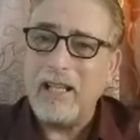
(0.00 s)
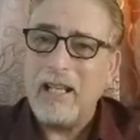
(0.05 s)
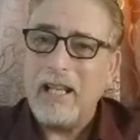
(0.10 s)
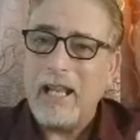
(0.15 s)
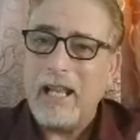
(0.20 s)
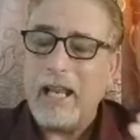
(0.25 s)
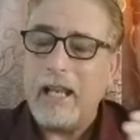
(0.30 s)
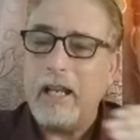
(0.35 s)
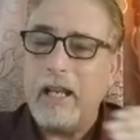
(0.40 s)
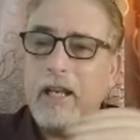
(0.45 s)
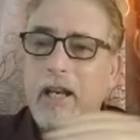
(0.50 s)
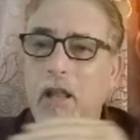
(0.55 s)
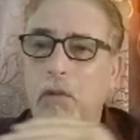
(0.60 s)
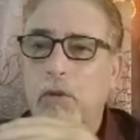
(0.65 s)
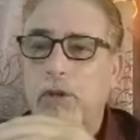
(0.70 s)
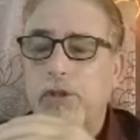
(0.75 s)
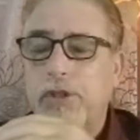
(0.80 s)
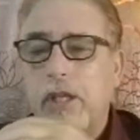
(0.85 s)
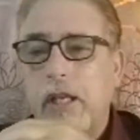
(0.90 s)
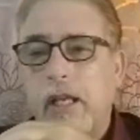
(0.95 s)
In other
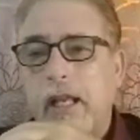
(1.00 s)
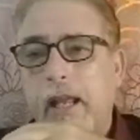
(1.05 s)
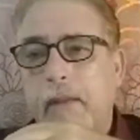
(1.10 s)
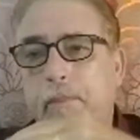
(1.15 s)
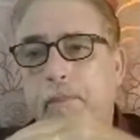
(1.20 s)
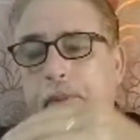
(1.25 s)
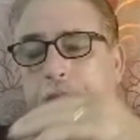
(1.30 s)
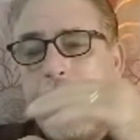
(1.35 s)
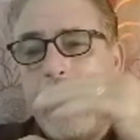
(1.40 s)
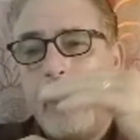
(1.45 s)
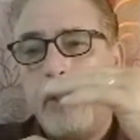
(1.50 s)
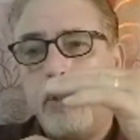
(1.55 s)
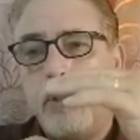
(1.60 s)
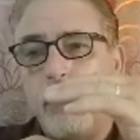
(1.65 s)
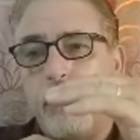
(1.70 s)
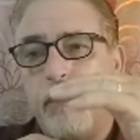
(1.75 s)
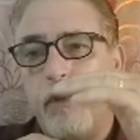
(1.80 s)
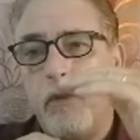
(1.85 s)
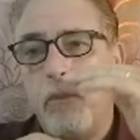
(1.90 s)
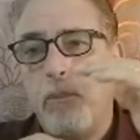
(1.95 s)
words, it takes you
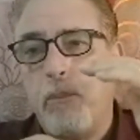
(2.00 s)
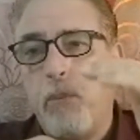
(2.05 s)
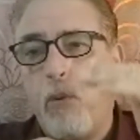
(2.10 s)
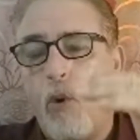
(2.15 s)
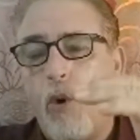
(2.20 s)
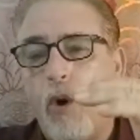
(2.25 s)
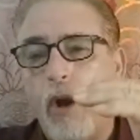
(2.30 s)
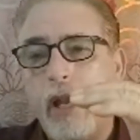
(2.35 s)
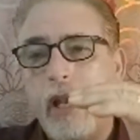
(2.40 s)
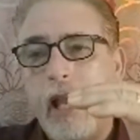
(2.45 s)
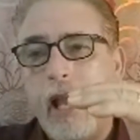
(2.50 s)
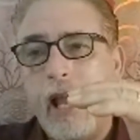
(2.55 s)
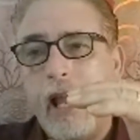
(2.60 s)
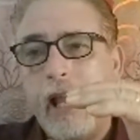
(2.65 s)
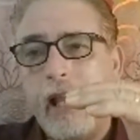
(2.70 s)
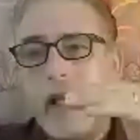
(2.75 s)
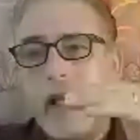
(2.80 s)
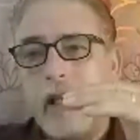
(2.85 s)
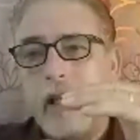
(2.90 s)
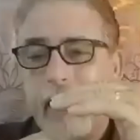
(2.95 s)
from point
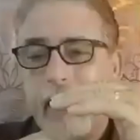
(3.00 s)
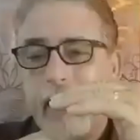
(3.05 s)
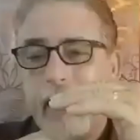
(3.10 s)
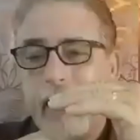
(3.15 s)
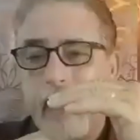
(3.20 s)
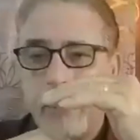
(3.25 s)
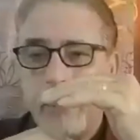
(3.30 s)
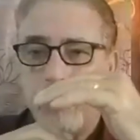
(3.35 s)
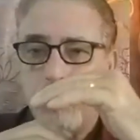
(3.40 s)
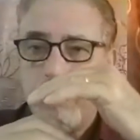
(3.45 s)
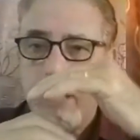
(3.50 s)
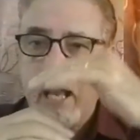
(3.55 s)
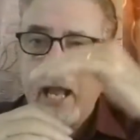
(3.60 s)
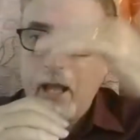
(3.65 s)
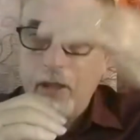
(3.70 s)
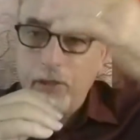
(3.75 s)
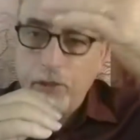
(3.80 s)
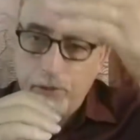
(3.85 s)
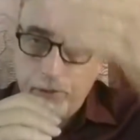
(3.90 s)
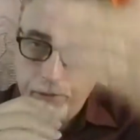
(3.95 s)
A and takes you
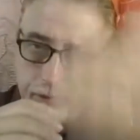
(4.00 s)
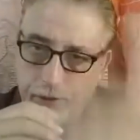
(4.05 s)
down a